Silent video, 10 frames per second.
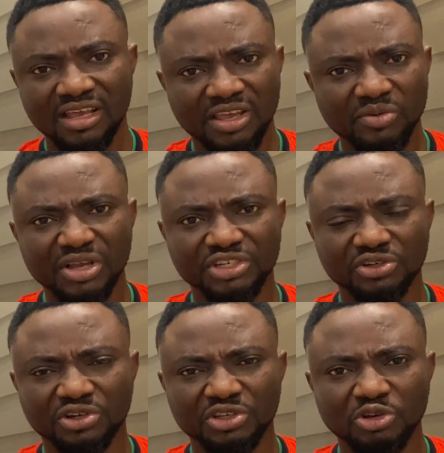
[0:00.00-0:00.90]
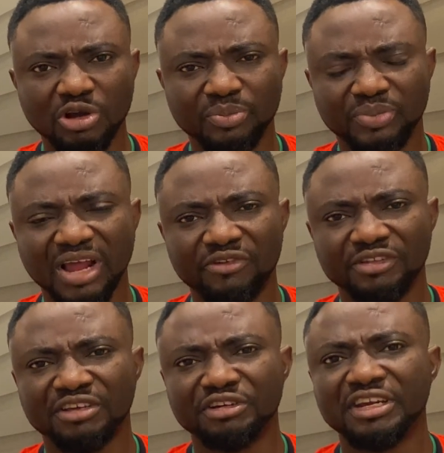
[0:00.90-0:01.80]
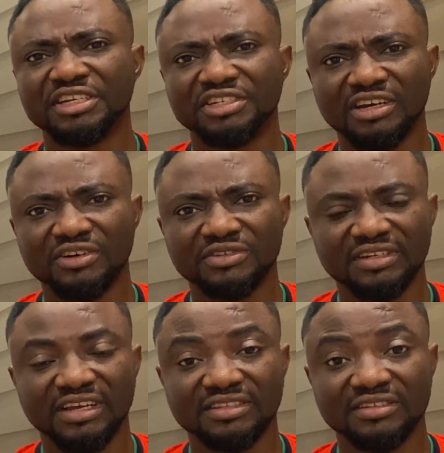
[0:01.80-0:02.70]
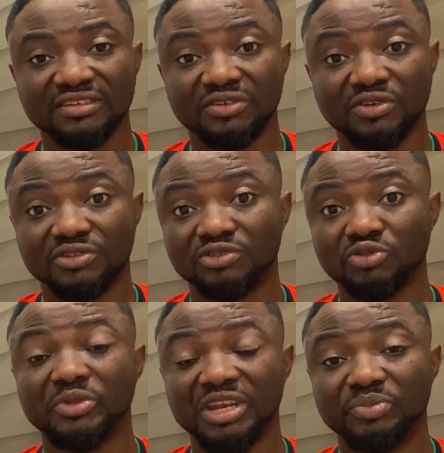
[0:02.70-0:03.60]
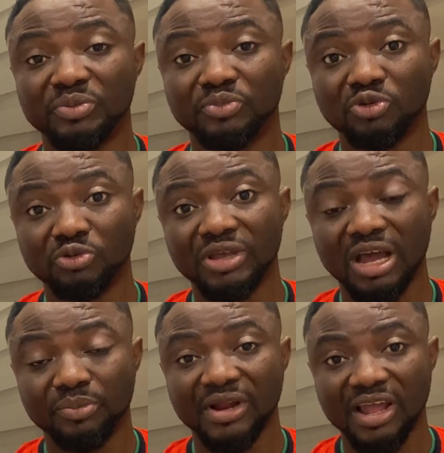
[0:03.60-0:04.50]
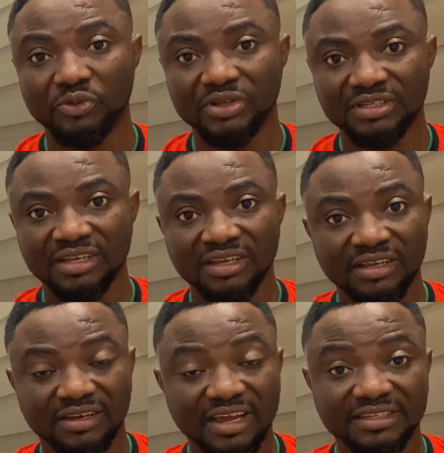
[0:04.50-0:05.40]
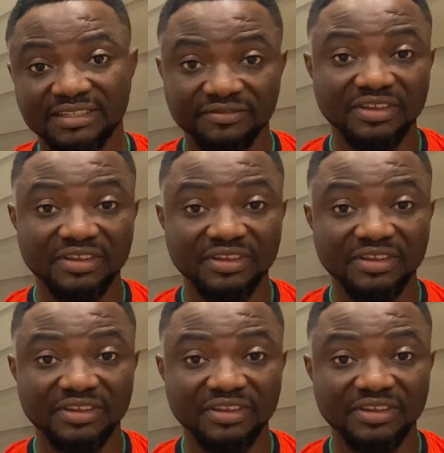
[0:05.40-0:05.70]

you make sure you apply with credentials that not so many people will be applying with. That is, if